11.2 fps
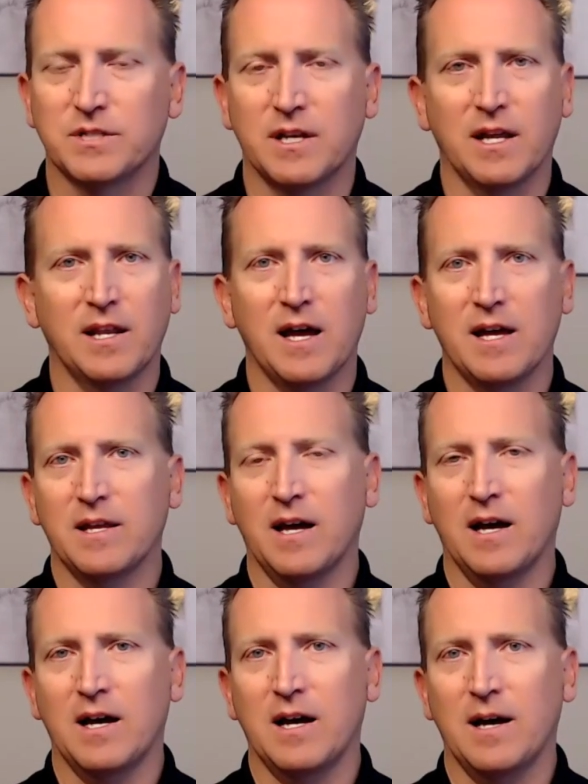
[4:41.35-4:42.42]
And
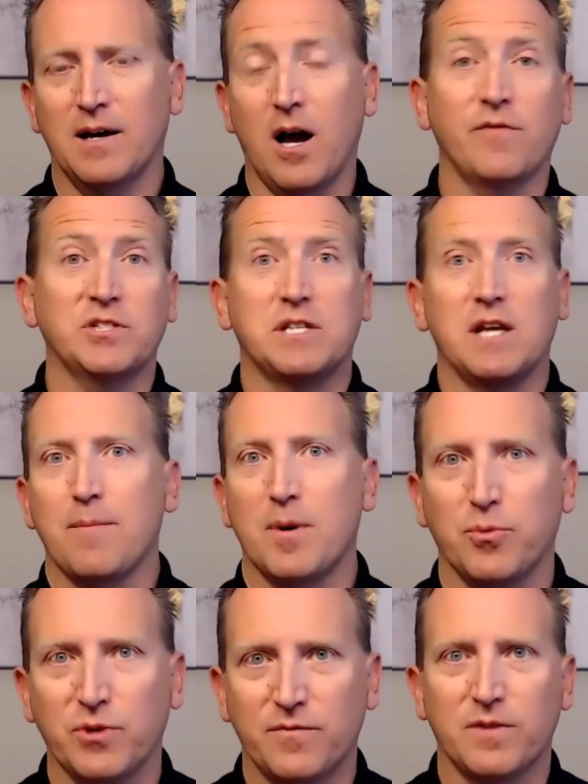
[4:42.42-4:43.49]
I obviously, I'm a
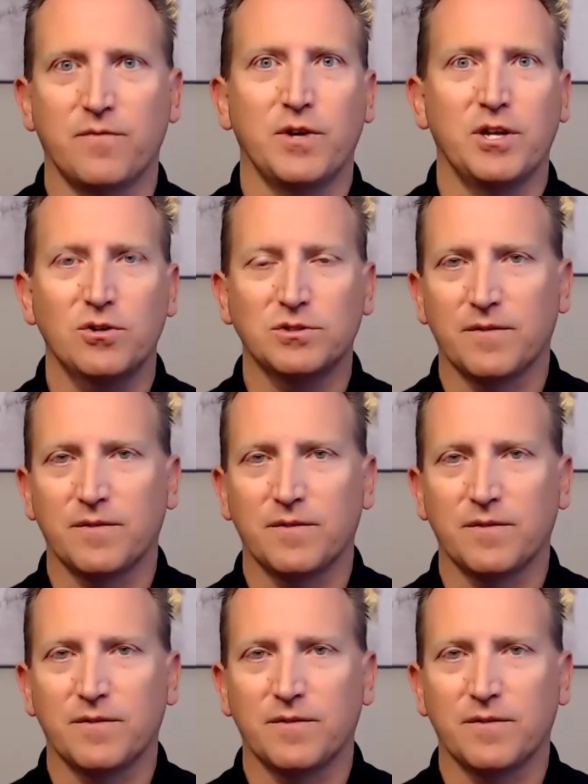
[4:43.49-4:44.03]
believer in videos.